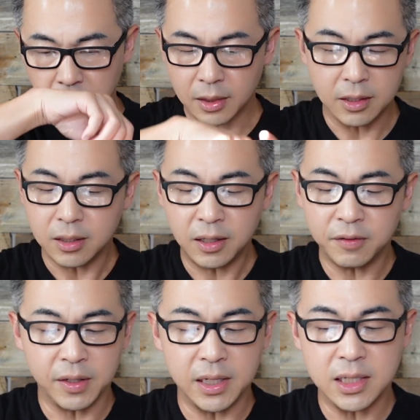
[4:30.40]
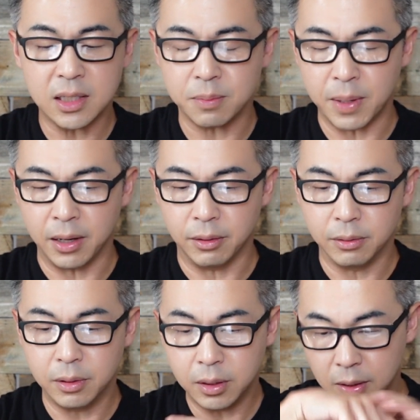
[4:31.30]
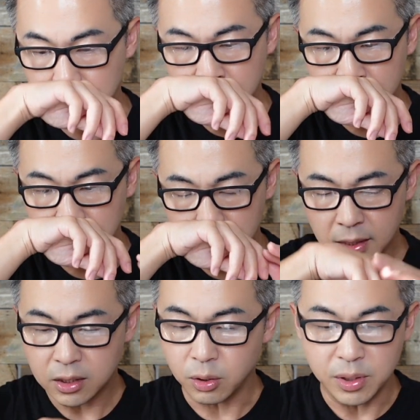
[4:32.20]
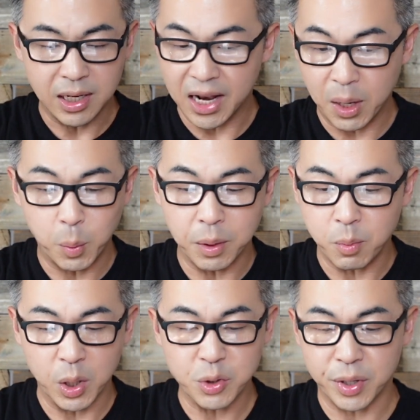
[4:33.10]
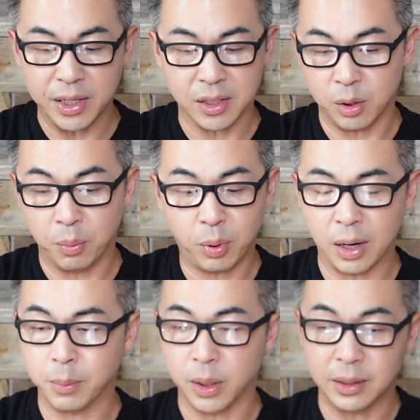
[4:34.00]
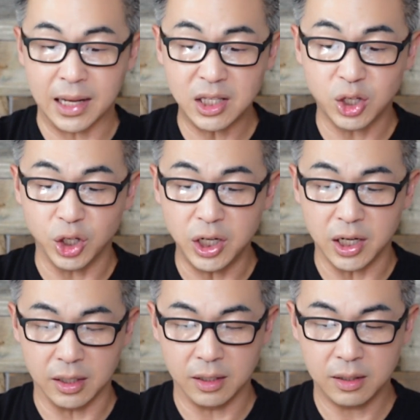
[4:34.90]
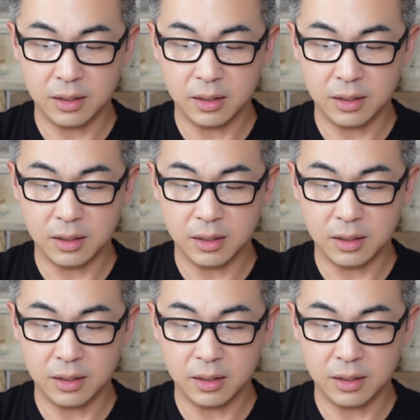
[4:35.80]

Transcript: Doesn't have any smell. So it's a lightweight moisturizer or primer. That's good.